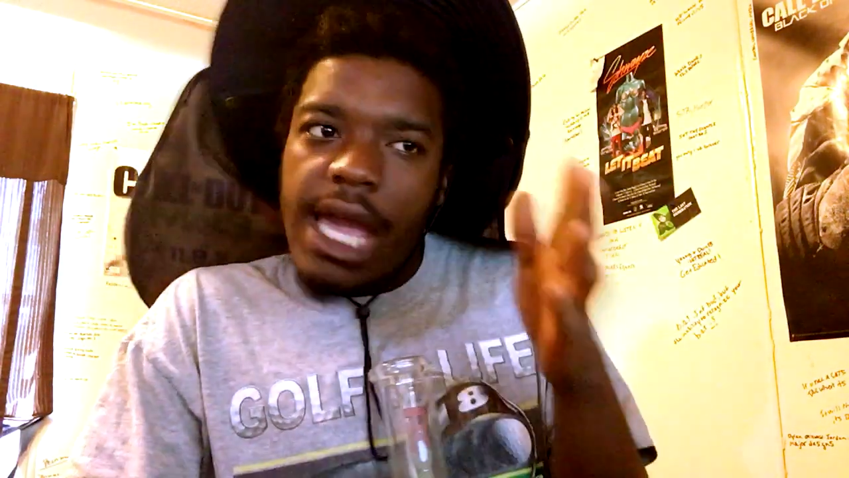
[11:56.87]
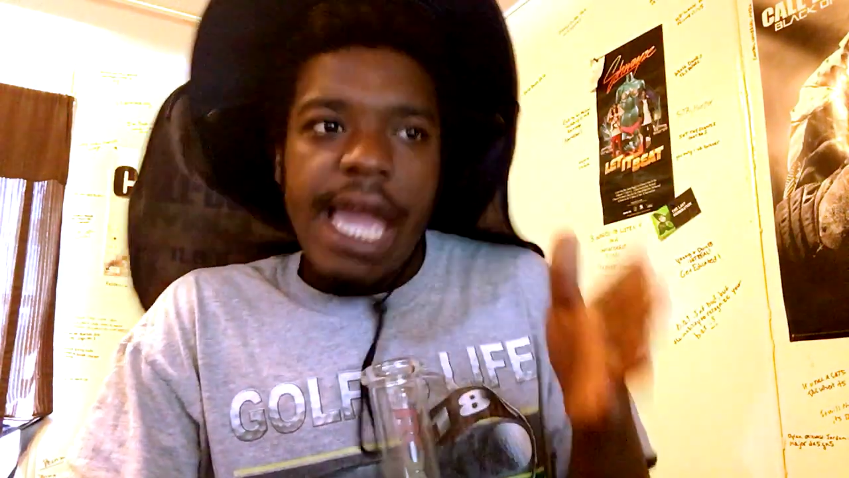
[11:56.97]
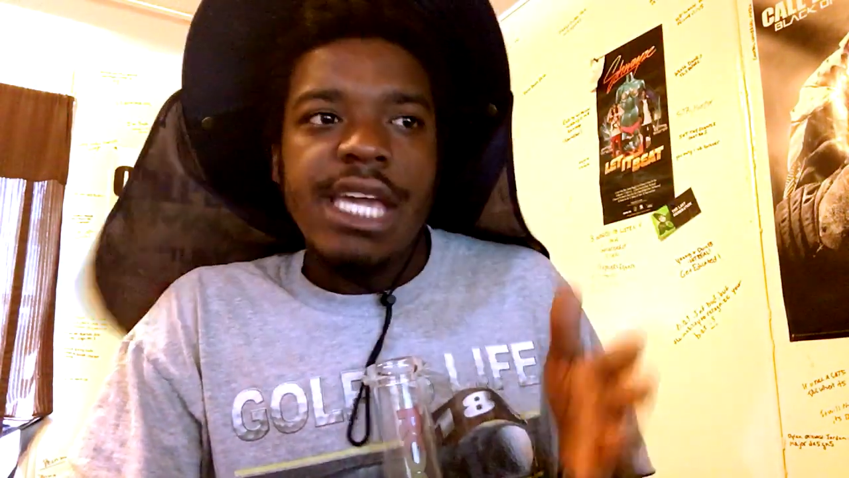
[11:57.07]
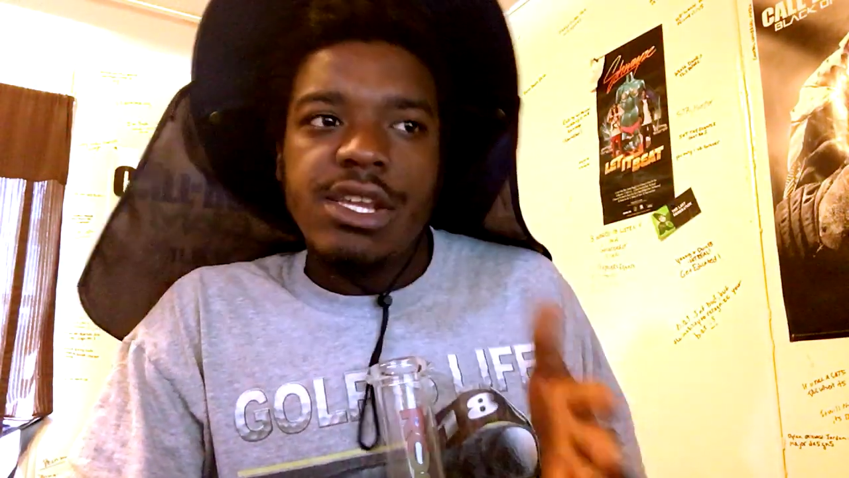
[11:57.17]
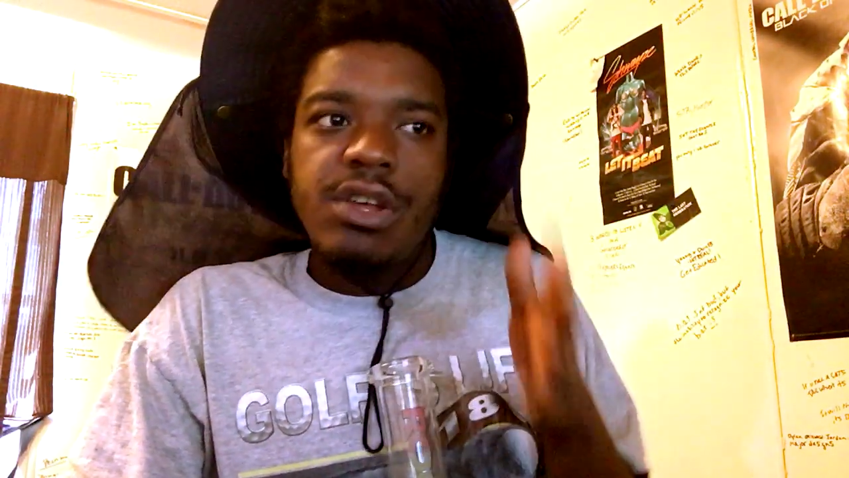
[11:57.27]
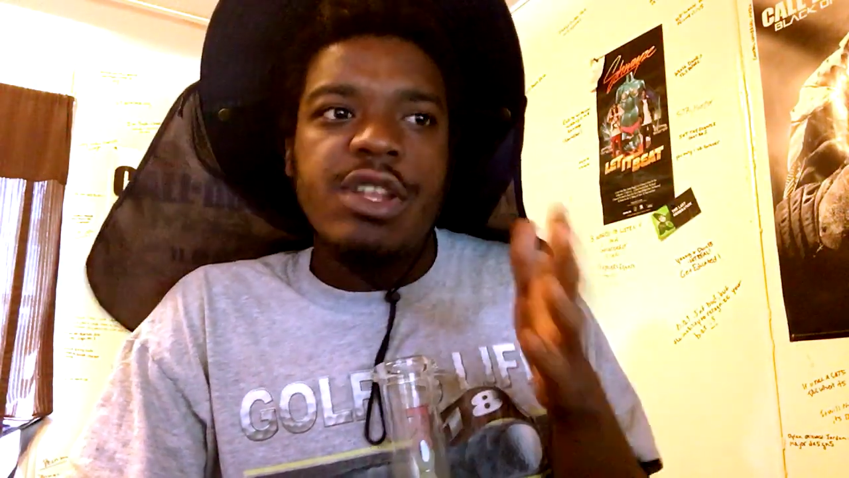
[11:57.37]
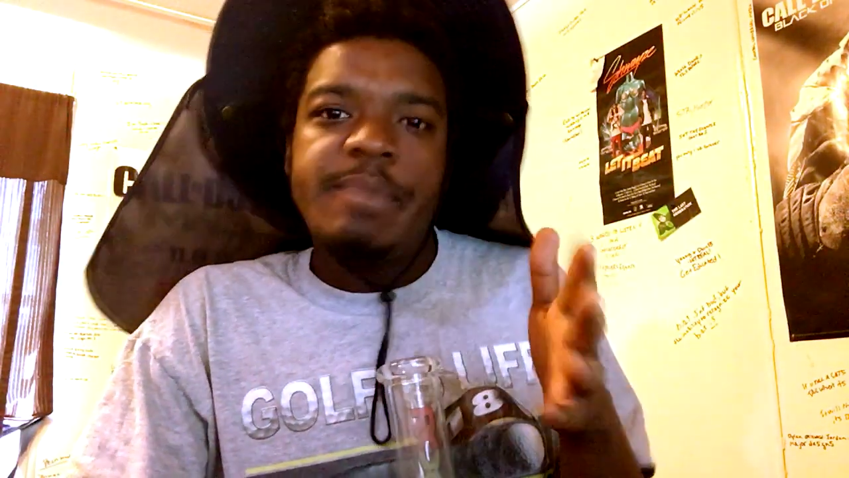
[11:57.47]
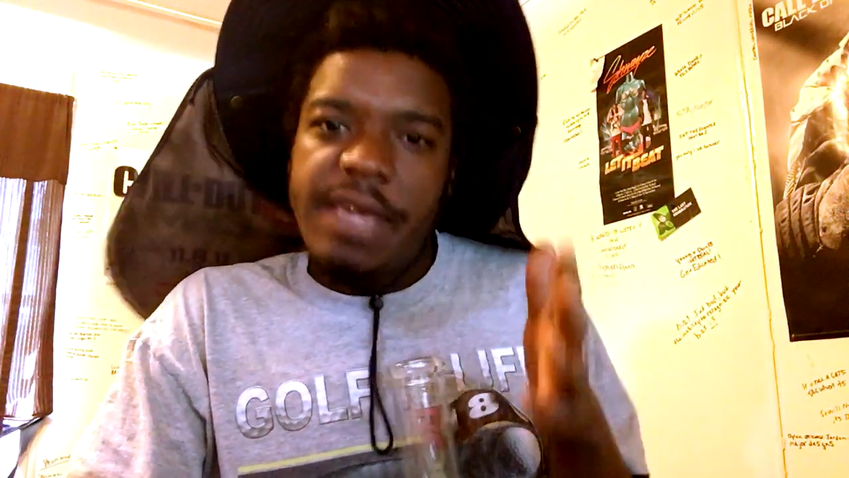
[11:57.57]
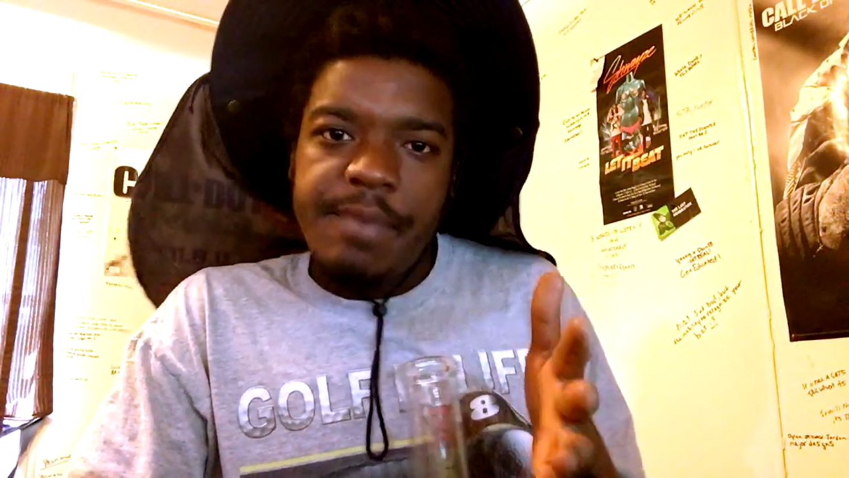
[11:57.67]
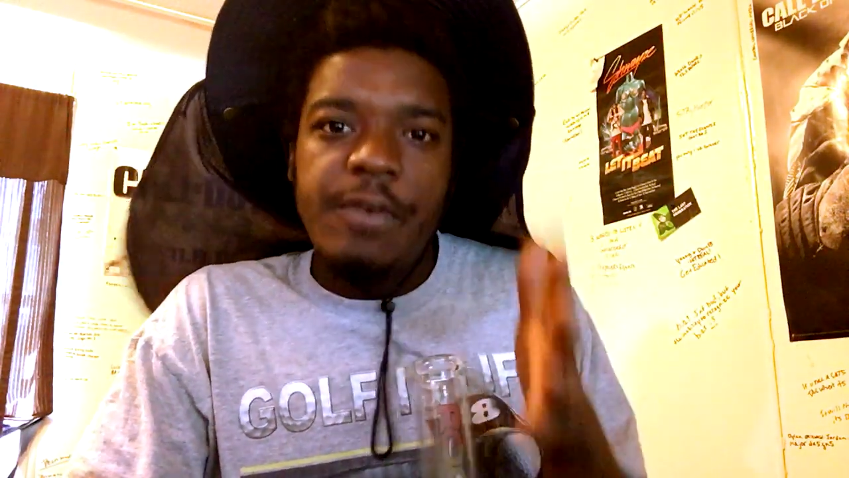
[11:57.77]
hey, you know, the
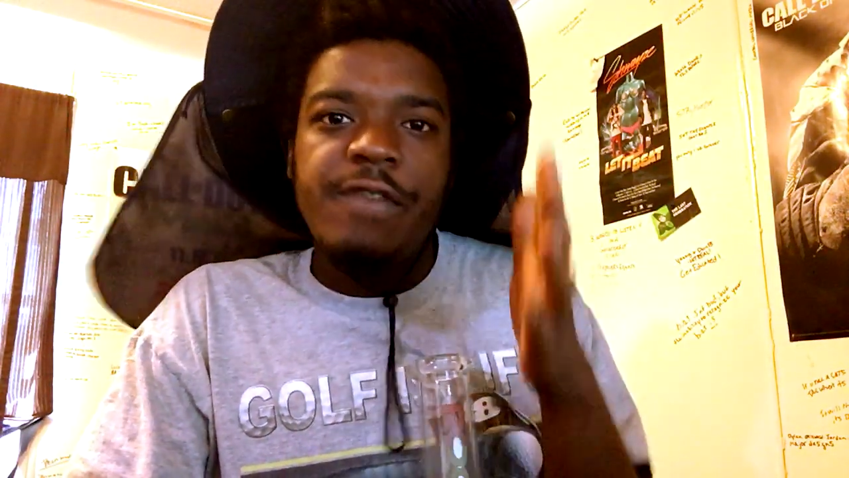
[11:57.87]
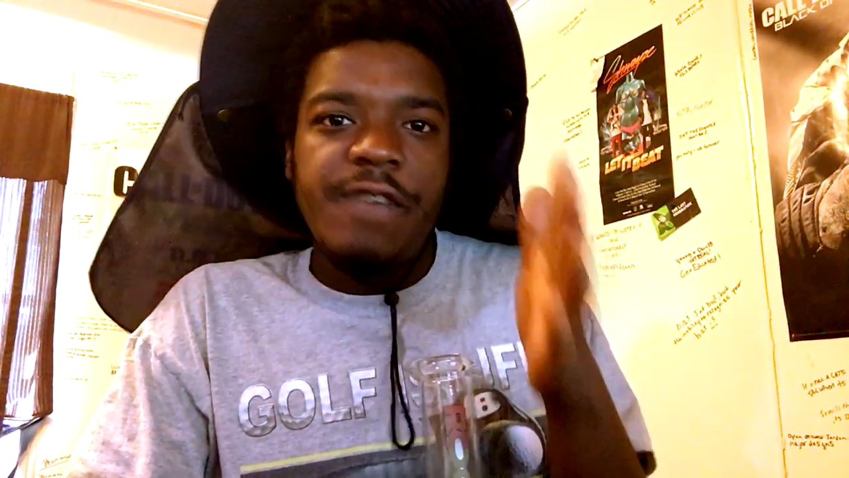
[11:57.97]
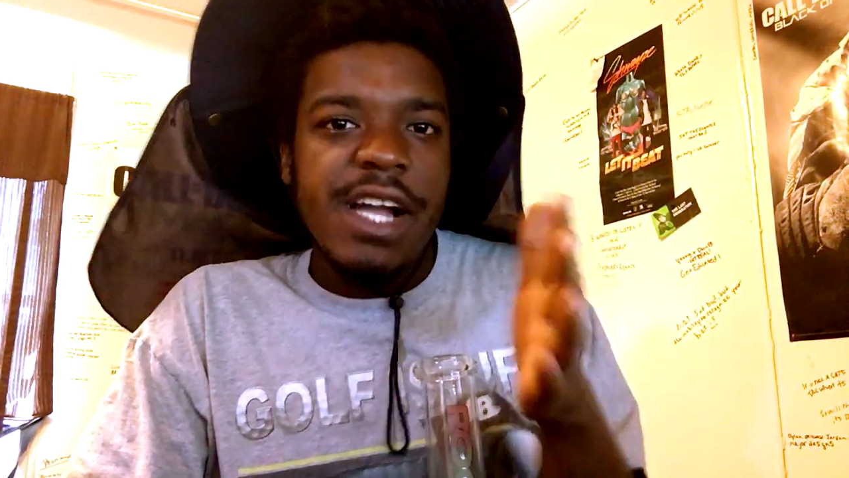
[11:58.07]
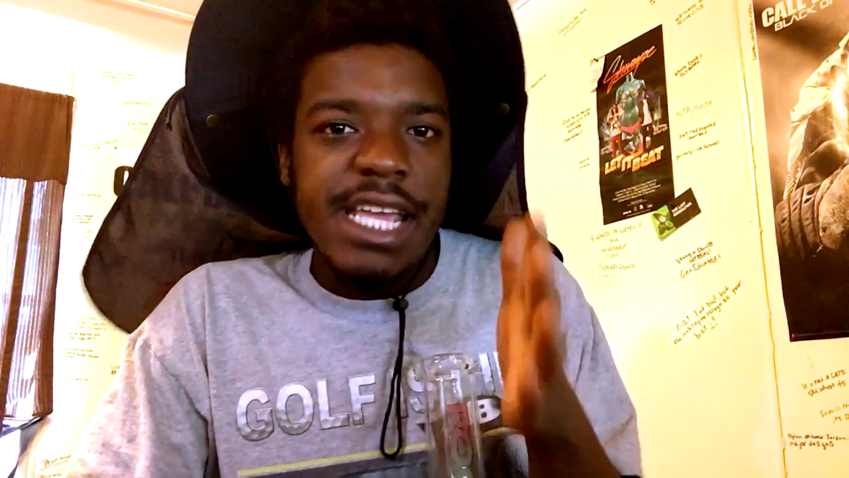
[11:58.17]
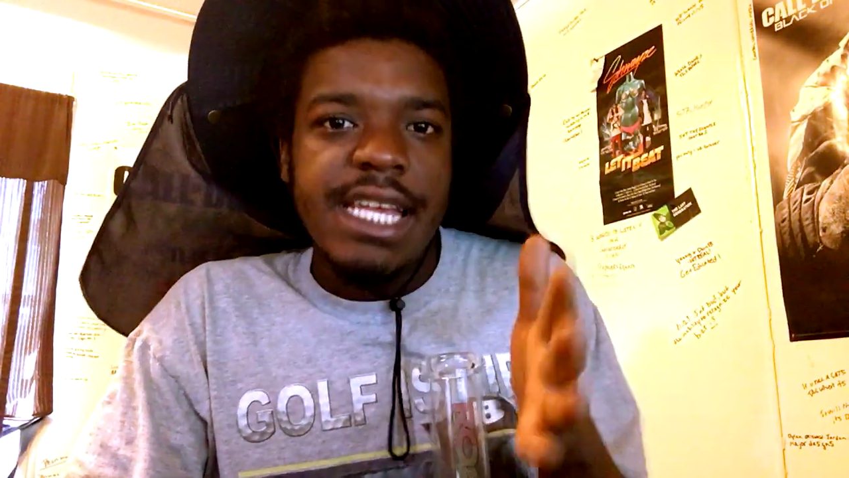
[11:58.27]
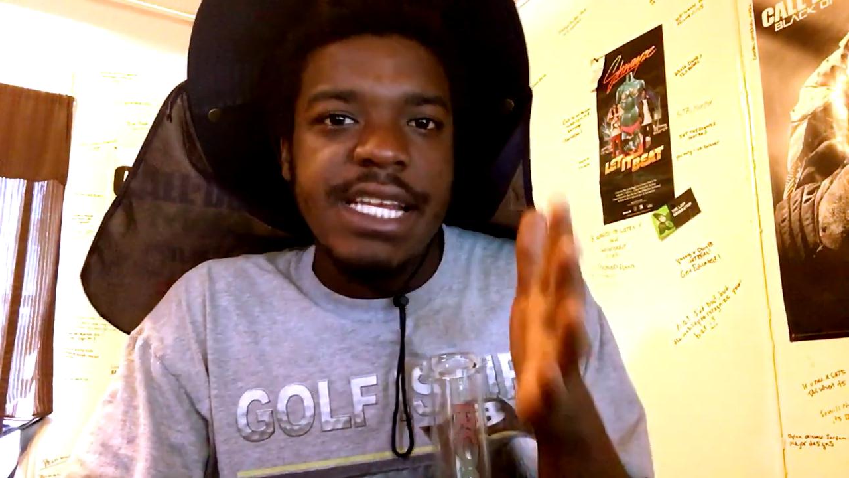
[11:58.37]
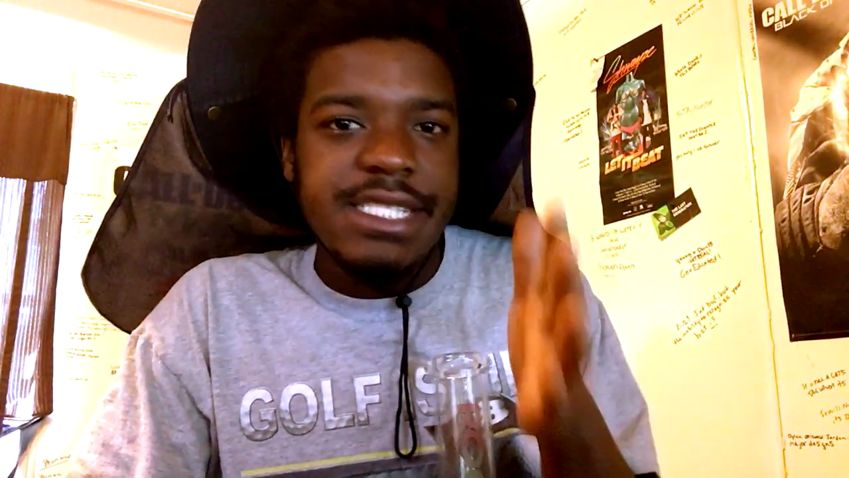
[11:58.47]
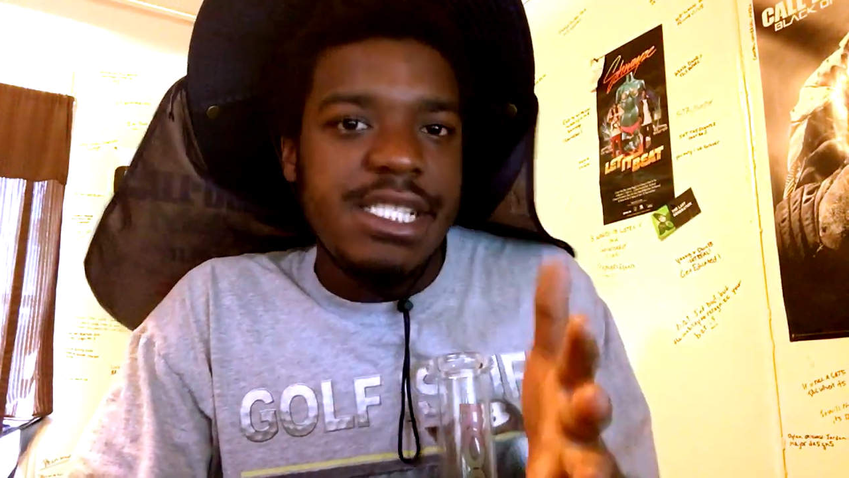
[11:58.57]
people fucking